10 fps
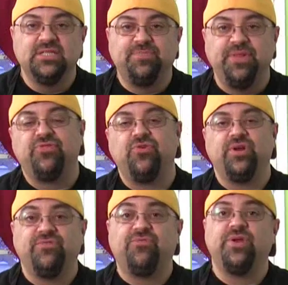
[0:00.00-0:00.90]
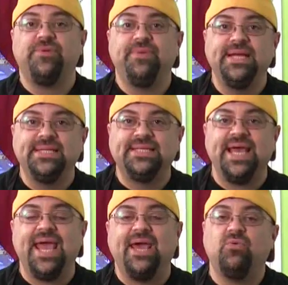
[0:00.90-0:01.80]
It's been 30 to 40 minutes
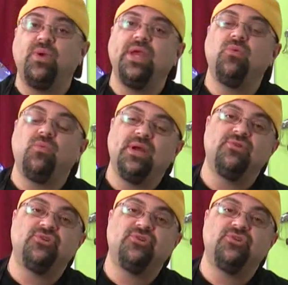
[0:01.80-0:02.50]
and we will